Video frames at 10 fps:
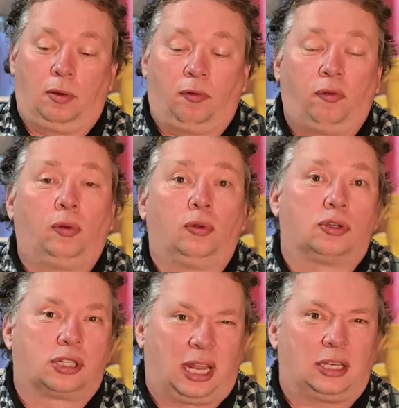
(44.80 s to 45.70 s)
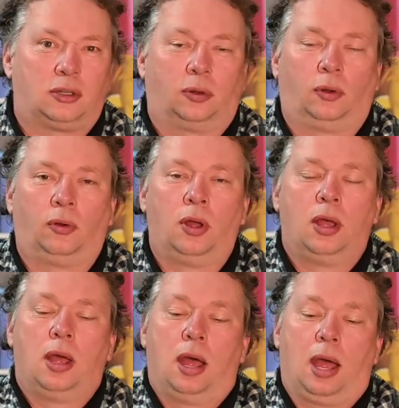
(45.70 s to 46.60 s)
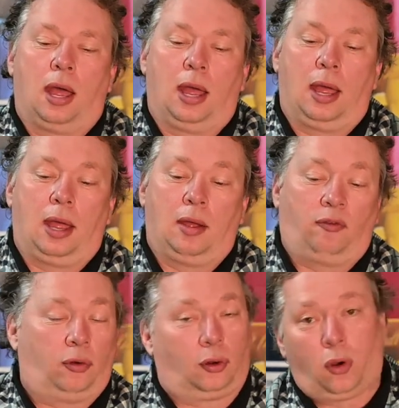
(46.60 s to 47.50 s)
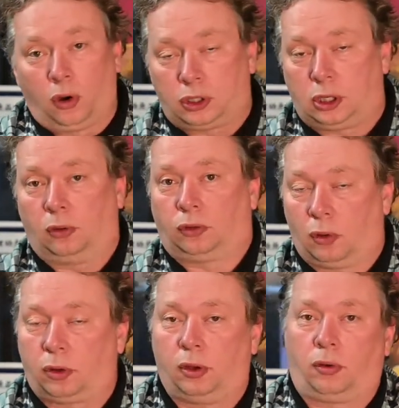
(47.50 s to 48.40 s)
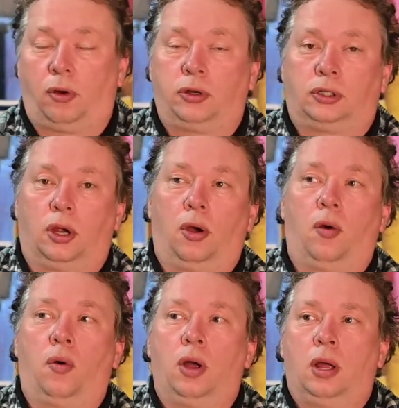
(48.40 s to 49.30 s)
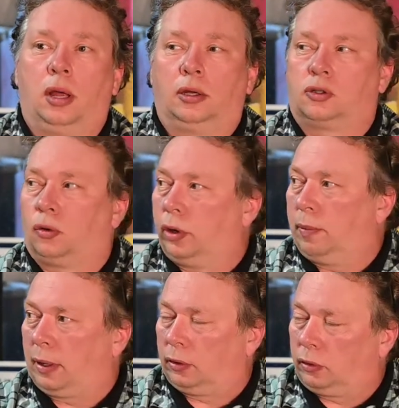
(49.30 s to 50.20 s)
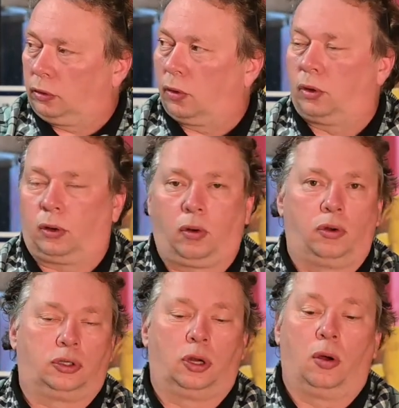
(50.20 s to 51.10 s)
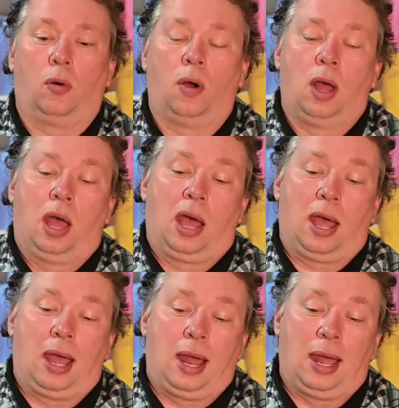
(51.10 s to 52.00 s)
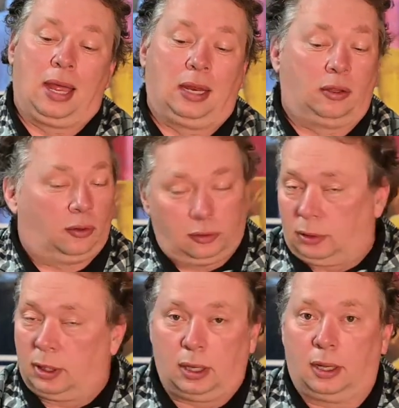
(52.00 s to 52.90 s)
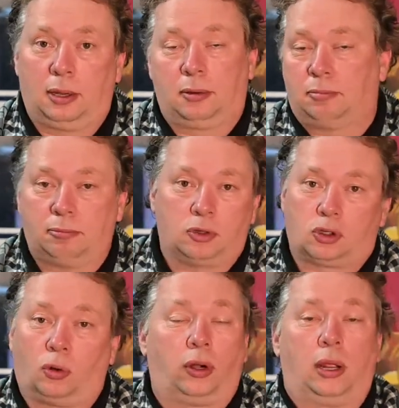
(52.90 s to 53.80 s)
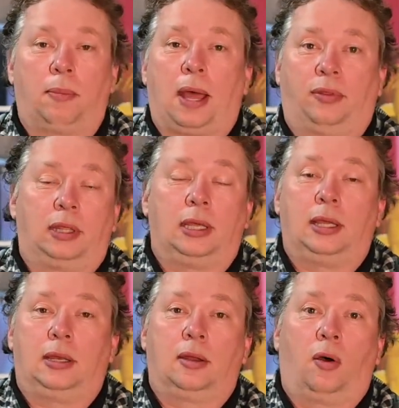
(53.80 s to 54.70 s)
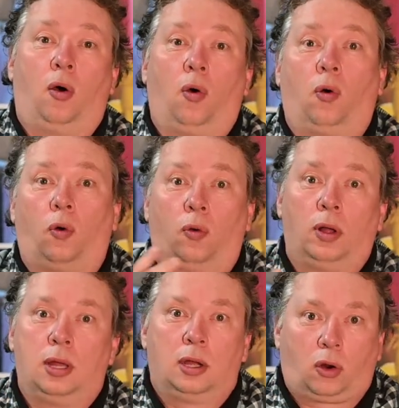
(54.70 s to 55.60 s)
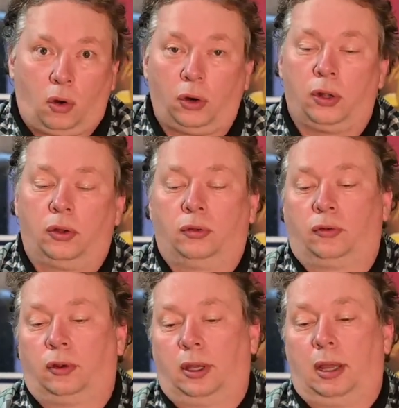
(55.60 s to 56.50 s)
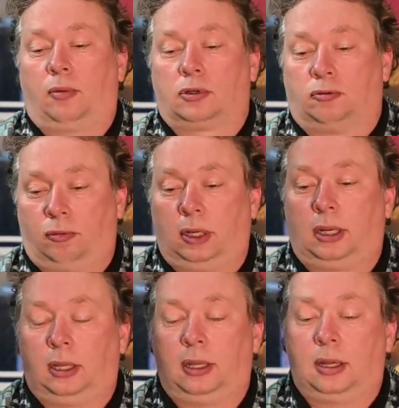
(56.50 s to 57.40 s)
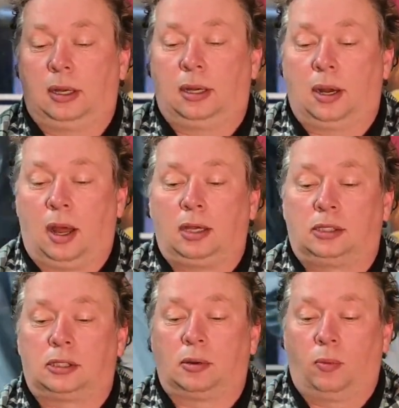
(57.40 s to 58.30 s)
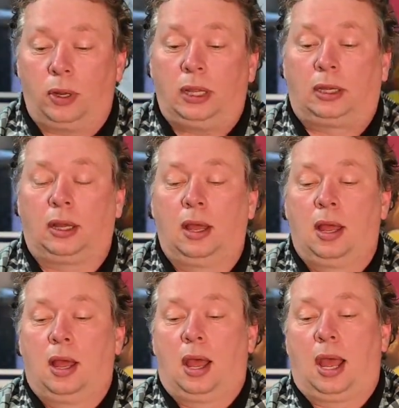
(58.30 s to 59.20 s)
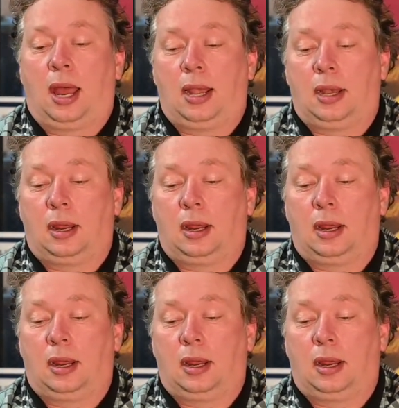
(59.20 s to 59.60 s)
full schedule for the KOI show, Tokyo KOI show. The story about the Tokyo KOI show, the story about the whole koi hunt. It was really a nice week, and